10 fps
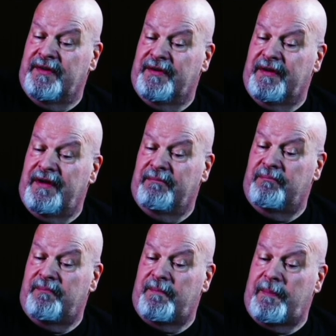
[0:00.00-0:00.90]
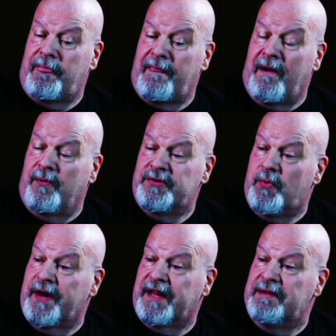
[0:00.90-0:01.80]
You know, I
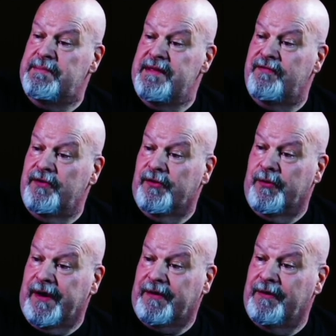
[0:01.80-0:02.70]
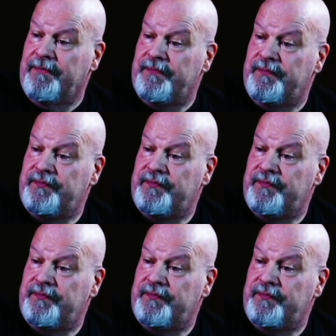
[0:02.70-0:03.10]
always wanted to be funeral director.